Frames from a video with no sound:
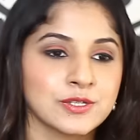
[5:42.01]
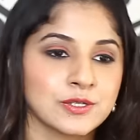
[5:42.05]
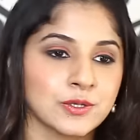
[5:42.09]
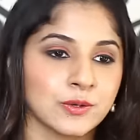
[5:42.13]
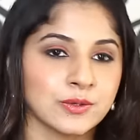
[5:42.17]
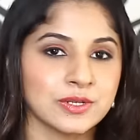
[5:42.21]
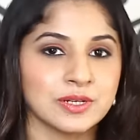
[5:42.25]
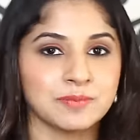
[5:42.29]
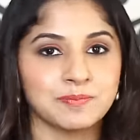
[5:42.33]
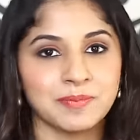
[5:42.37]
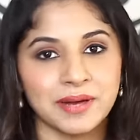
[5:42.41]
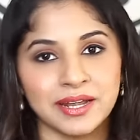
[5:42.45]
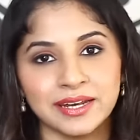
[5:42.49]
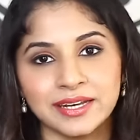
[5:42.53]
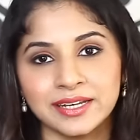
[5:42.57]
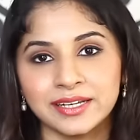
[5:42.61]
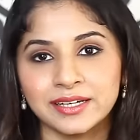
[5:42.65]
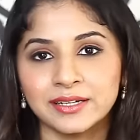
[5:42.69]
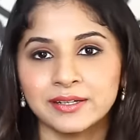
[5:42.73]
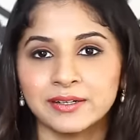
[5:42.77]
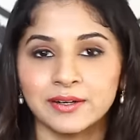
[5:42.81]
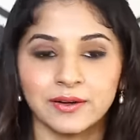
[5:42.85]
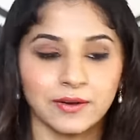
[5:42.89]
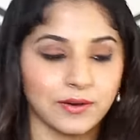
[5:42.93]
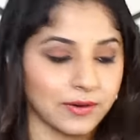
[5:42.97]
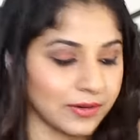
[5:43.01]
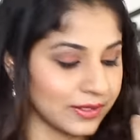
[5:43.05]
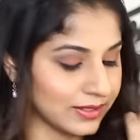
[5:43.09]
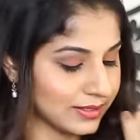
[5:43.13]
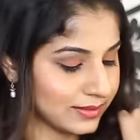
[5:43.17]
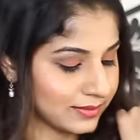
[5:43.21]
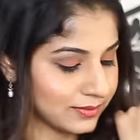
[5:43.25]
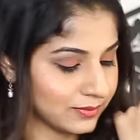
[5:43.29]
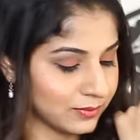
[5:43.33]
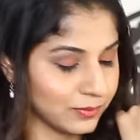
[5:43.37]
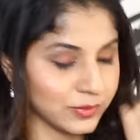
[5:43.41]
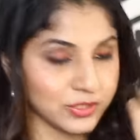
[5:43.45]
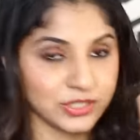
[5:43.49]
So depending
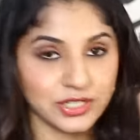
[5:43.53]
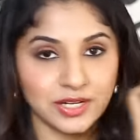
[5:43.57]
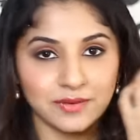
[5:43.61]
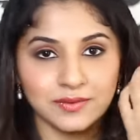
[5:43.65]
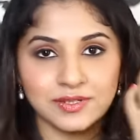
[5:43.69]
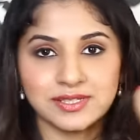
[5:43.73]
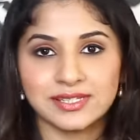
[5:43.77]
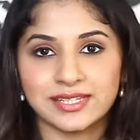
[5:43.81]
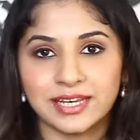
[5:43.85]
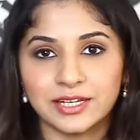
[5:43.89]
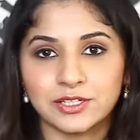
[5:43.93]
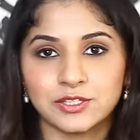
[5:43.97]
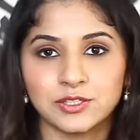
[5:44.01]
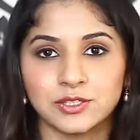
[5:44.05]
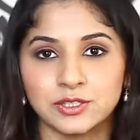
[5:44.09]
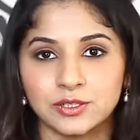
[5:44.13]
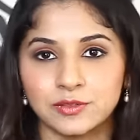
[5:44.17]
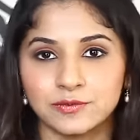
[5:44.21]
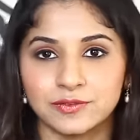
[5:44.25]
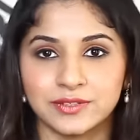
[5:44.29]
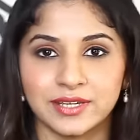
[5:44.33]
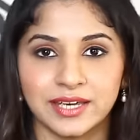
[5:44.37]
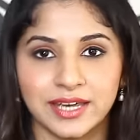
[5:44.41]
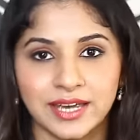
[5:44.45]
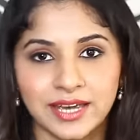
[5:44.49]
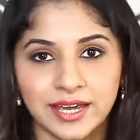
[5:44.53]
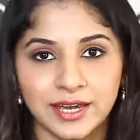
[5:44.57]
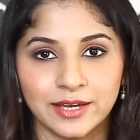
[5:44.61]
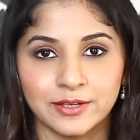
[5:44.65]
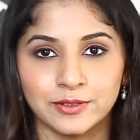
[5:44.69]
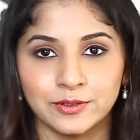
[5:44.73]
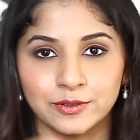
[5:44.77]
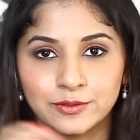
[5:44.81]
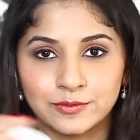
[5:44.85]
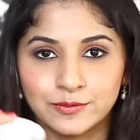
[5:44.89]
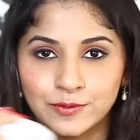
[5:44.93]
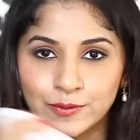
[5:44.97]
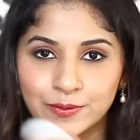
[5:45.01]
on whichever section of the hair
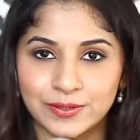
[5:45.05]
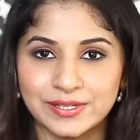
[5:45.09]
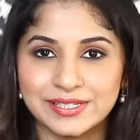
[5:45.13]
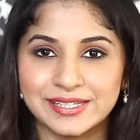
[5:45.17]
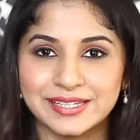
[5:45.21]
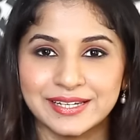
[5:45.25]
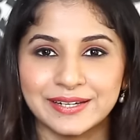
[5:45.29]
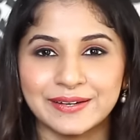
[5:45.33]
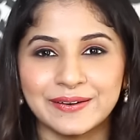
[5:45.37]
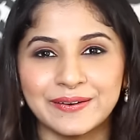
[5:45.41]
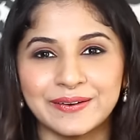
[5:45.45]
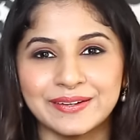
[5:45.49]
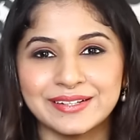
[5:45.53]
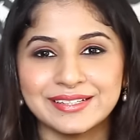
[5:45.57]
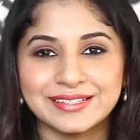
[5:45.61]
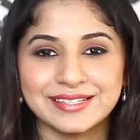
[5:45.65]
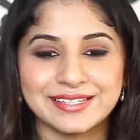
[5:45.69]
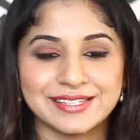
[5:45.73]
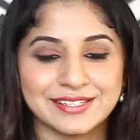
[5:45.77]
you're focusing on,